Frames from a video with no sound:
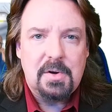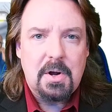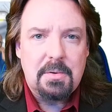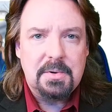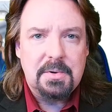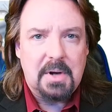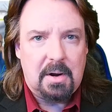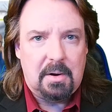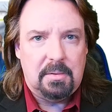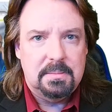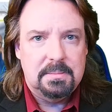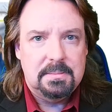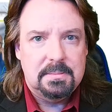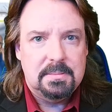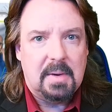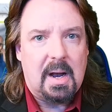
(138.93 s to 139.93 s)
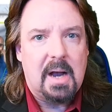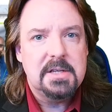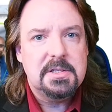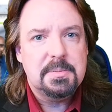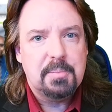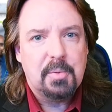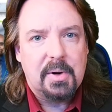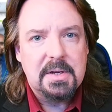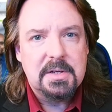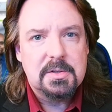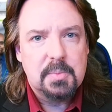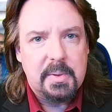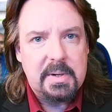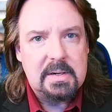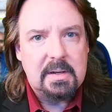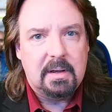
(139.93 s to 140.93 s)
don't know, iSpring
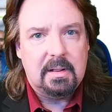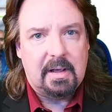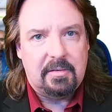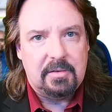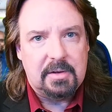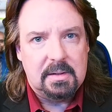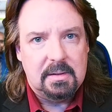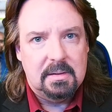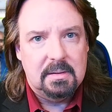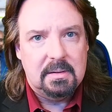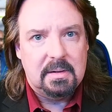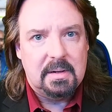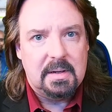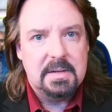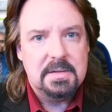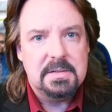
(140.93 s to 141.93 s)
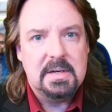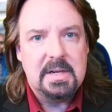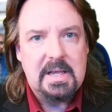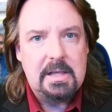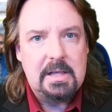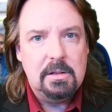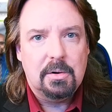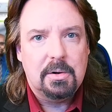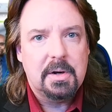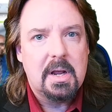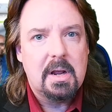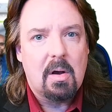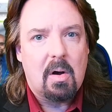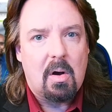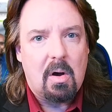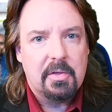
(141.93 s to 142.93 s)
Suite 11 is an
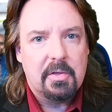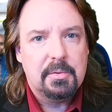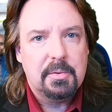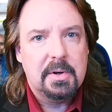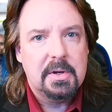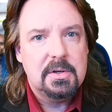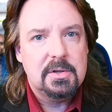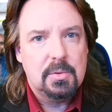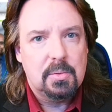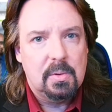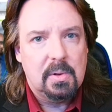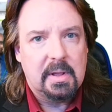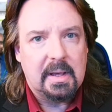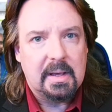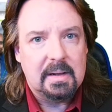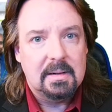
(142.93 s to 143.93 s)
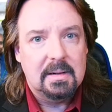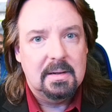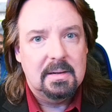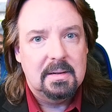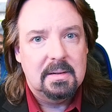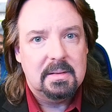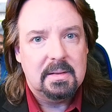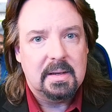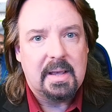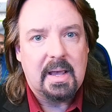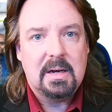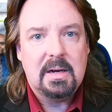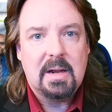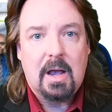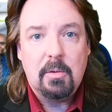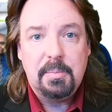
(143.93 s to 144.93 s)
e-learning authoring toolkit that
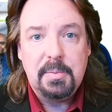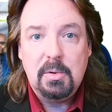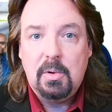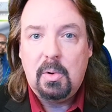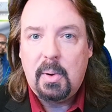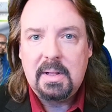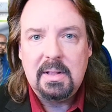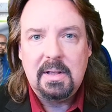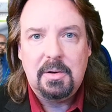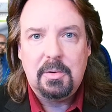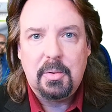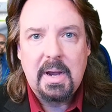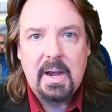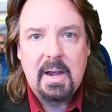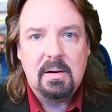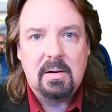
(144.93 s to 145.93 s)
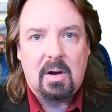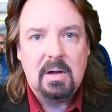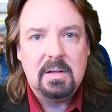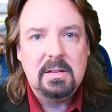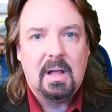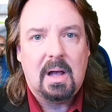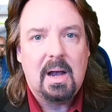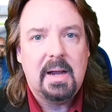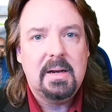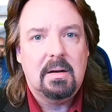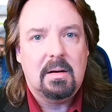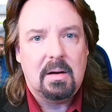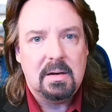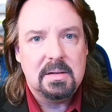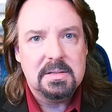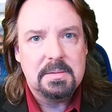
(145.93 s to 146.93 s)
can help you quickly create online,
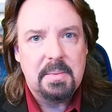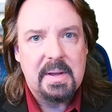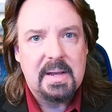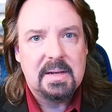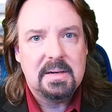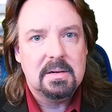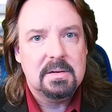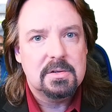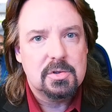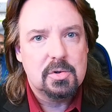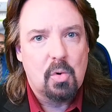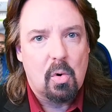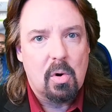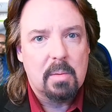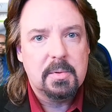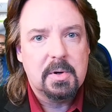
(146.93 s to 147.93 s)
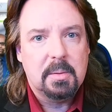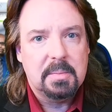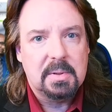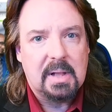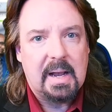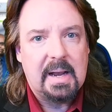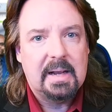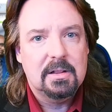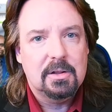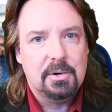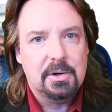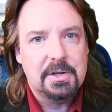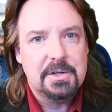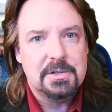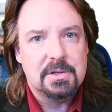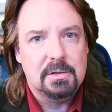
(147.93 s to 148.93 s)
on-demand, SCORM-compliant
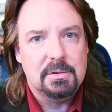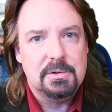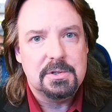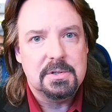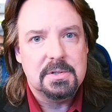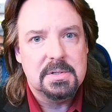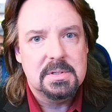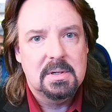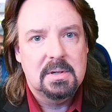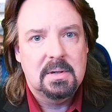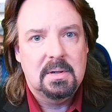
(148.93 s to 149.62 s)
learning solutions.